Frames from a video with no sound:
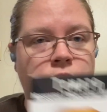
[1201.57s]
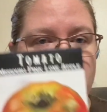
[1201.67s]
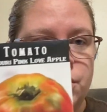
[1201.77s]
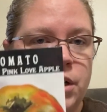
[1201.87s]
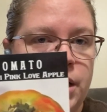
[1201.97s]

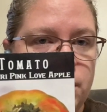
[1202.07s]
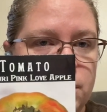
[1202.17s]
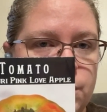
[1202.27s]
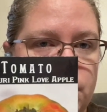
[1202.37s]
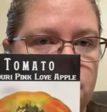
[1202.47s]
trying
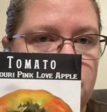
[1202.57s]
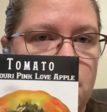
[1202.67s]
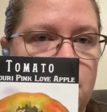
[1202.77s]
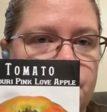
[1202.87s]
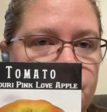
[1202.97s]
this one.
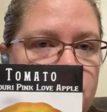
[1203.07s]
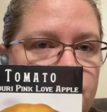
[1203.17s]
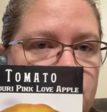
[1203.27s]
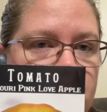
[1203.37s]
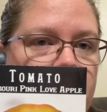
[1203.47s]
So the
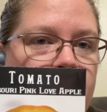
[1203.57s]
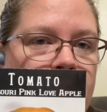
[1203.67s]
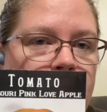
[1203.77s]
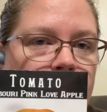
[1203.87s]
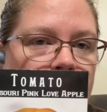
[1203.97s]
Missouri
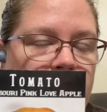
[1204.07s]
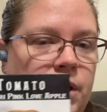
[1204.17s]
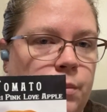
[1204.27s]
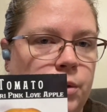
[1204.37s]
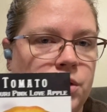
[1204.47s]
Pink Love
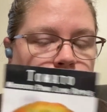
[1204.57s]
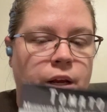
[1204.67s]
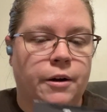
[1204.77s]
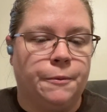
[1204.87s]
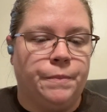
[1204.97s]
Apple
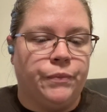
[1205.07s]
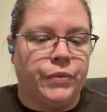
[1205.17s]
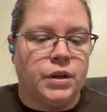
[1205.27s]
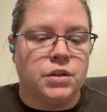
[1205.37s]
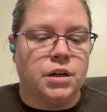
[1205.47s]
Tomato.
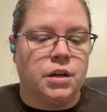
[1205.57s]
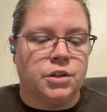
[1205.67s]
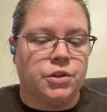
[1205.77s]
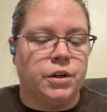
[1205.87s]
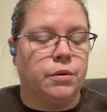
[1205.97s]
There's
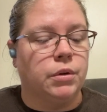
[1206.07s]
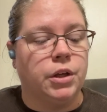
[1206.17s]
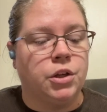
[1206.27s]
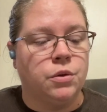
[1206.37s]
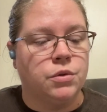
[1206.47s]
actually a really
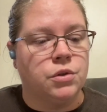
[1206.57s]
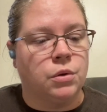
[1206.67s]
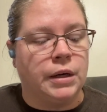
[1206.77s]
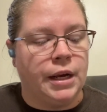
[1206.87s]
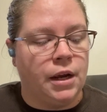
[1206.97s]
cute
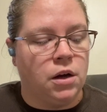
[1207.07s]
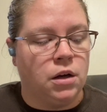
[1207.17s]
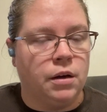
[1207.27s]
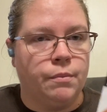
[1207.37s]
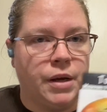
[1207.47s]
story
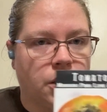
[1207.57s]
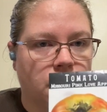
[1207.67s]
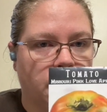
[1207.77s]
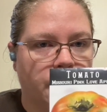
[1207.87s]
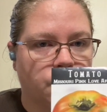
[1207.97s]
on Baker
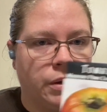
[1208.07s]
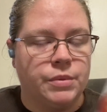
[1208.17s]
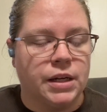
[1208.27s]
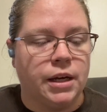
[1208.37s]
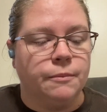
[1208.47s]
Creek's
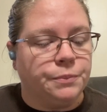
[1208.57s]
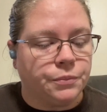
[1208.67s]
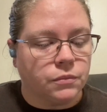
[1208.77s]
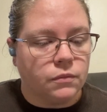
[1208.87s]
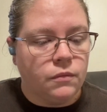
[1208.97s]
website
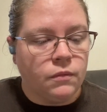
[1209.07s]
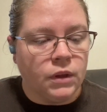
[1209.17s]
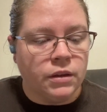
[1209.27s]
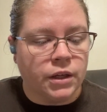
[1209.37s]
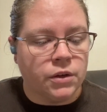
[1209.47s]

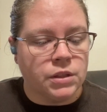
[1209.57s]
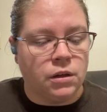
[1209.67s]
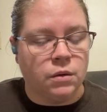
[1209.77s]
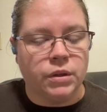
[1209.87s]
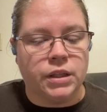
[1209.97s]
that goes
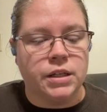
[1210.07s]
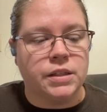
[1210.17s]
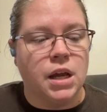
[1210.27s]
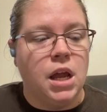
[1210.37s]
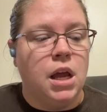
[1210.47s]
along with this.
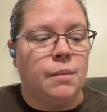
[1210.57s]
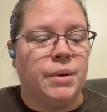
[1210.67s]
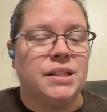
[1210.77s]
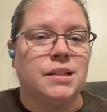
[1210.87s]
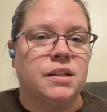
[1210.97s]

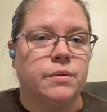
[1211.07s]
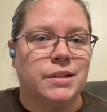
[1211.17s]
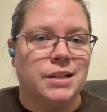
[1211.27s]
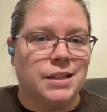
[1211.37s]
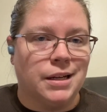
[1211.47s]
But since it was
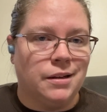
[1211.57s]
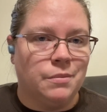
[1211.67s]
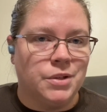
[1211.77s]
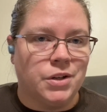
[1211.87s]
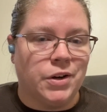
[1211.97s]
designed in
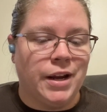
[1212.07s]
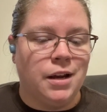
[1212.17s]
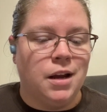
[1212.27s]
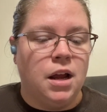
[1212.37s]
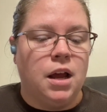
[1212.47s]
Missouri,
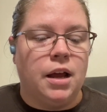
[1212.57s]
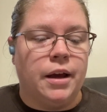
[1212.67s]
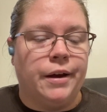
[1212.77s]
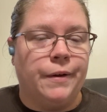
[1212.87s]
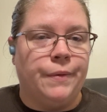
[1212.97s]

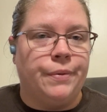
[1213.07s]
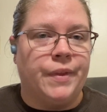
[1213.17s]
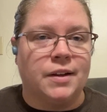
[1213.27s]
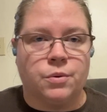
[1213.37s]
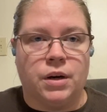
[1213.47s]
and
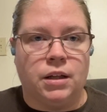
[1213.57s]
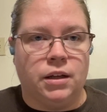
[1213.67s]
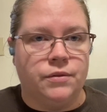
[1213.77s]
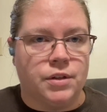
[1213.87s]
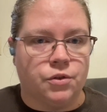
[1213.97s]
that's where I
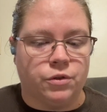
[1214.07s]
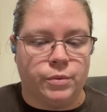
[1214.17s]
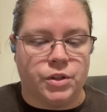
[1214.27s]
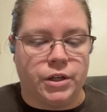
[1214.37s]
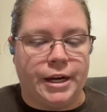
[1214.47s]
live, Central
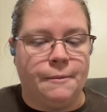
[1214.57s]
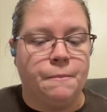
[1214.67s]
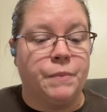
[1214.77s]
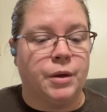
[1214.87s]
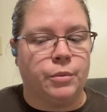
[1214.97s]
Missouri,
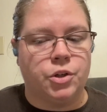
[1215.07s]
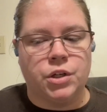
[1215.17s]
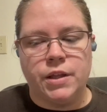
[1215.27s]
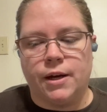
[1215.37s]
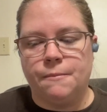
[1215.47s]
I'm going to
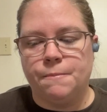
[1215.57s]
try that.